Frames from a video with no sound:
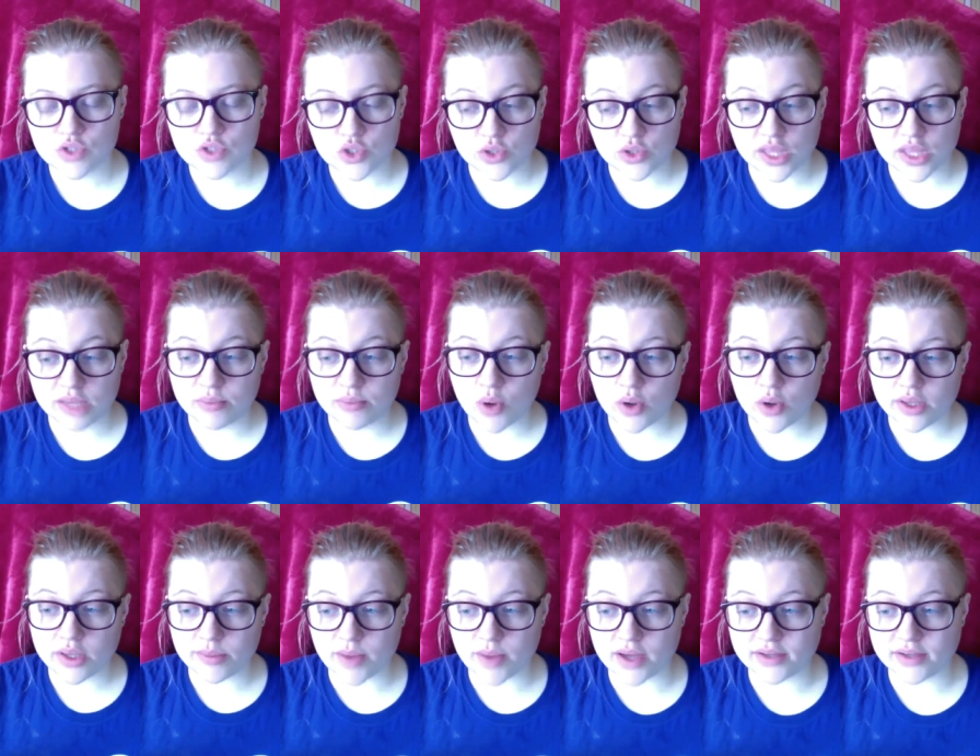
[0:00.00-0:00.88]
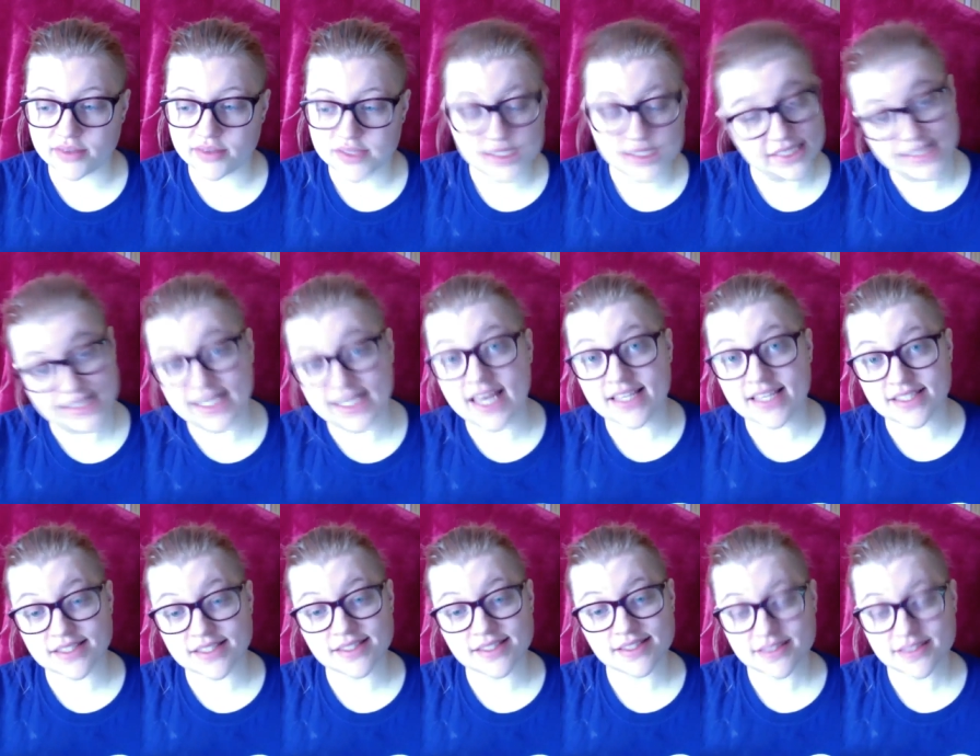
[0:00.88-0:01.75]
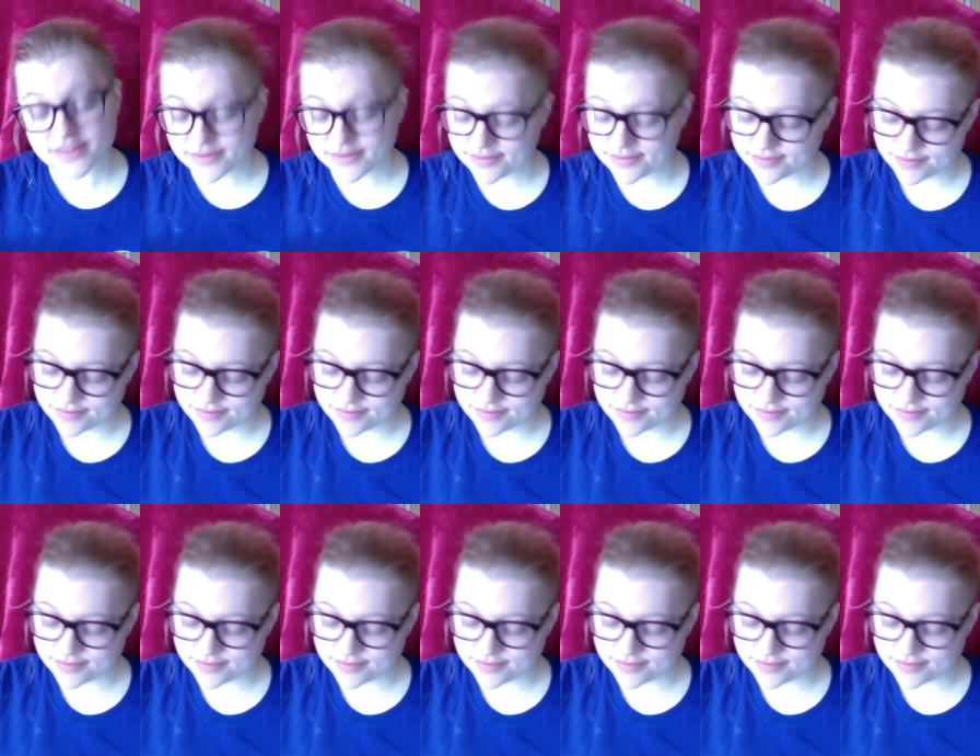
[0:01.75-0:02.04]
You like Pokemon? Yes.